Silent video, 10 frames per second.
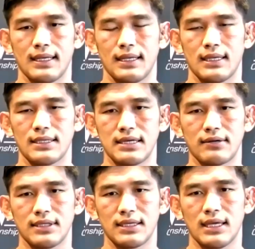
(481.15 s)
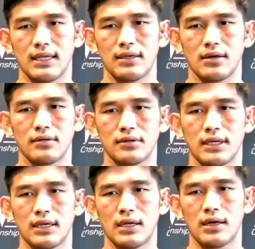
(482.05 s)
he's healthy again, you know,
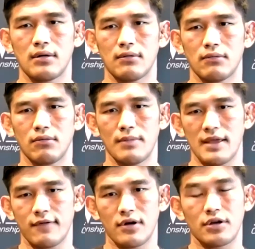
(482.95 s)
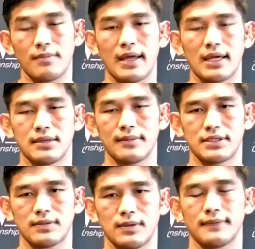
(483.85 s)
then we'll make for a good matchup
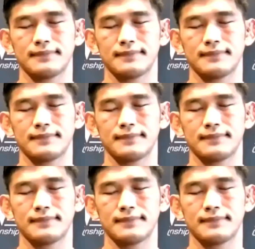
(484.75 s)
as well.